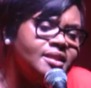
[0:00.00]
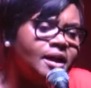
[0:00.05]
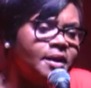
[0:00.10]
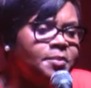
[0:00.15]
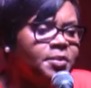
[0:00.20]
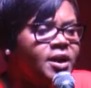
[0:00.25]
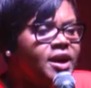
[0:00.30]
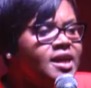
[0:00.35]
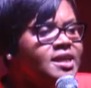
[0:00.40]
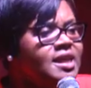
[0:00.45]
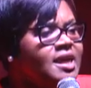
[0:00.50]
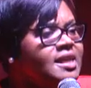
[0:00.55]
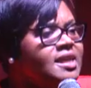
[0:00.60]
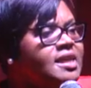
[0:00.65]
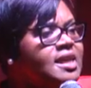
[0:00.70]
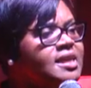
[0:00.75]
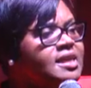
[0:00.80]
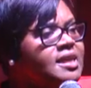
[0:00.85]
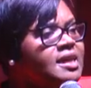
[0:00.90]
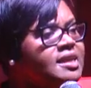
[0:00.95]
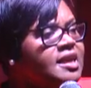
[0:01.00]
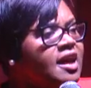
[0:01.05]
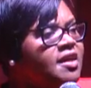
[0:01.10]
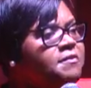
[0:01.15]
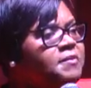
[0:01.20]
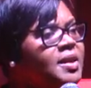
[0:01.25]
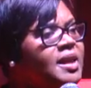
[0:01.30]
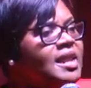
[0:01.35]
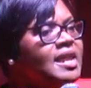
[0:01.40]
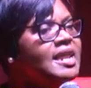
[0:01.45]
Now, brothers and sisters,
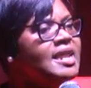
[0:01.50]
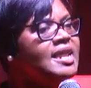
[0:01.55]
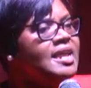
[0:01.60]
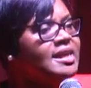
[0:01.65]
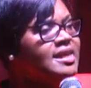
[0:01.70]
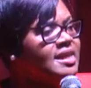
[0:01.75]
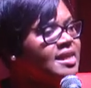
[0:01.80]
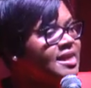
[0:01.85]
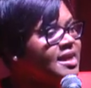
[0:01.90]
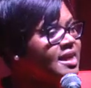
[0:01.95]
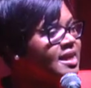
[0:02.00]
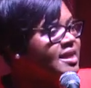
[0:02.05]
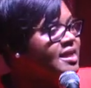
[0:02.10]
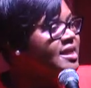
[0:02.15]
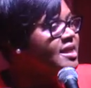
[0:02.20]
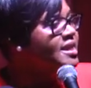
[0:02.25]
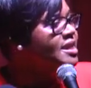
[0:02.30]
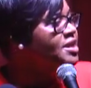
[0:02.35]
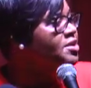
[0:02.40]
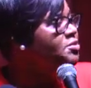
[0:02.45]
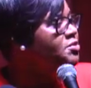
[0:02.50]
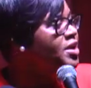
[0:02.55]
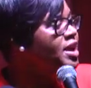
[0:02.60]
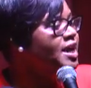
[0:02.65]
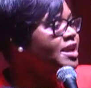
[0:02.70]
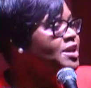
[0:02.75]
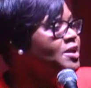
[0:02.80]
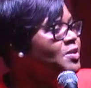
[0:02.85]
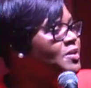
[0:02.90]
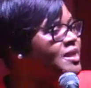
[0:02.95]
I've been listening to the
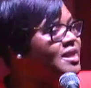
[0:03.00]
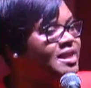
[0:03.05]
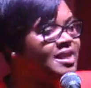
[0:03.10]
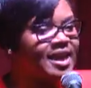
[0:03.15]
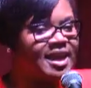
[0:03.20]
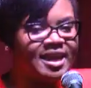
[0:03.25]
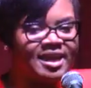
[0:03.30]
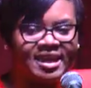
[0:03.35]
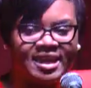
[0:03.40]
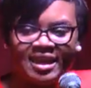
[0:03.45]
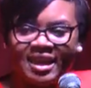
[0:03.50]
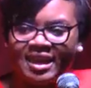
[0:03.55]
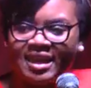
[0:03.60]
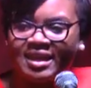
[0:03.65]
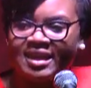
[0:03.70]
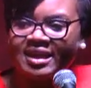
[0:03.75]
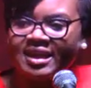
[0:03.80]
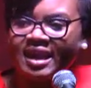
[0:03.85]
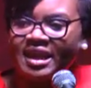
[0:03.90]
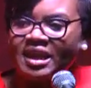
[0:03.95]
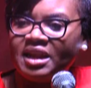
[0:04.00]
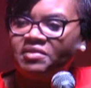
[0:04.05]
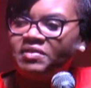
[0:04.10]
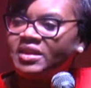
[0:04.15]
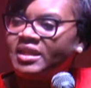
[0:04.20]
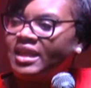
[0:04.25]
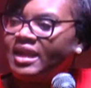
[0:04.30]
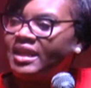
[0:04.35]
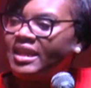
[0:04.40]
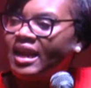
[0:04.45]
radio stations and
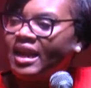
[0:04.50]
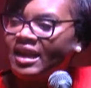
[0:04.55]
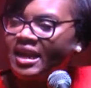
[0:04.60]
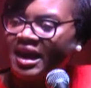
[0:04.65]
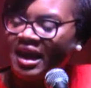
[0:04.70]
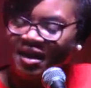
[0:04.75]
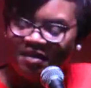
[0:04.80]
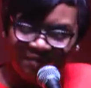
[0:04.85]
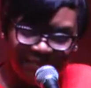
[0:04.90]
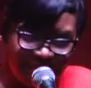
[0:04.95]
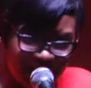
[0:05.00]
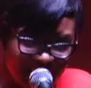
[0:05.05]
everything that they have